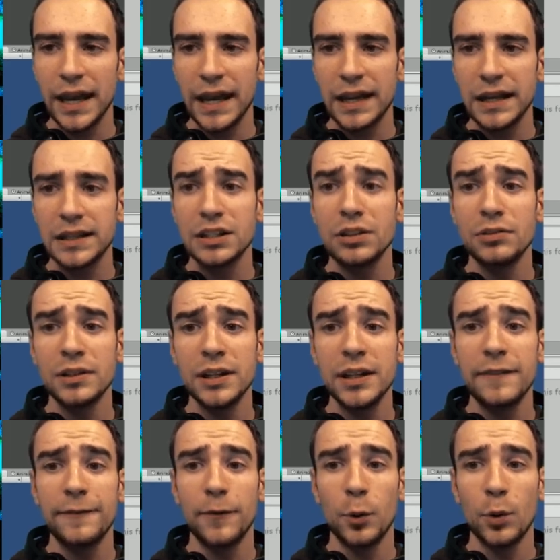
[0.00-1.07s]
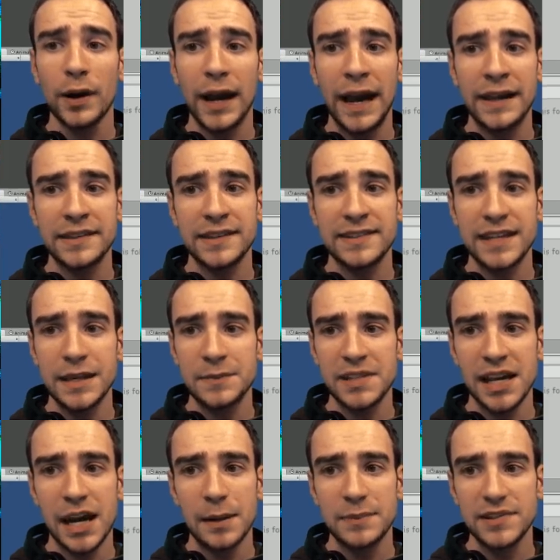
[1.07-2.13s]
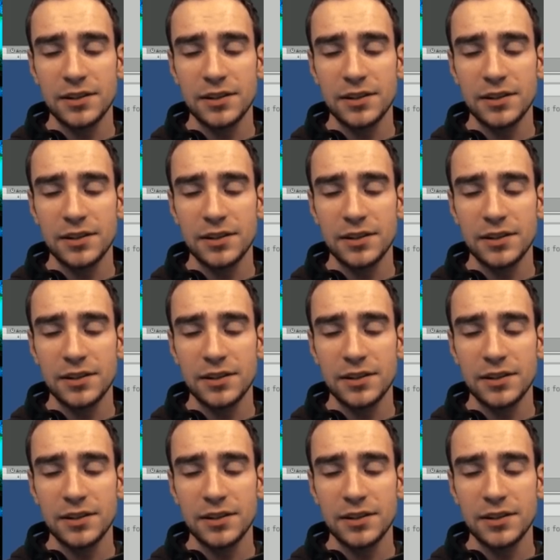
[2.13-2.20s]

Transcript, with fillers: and Unity 4 at the same time.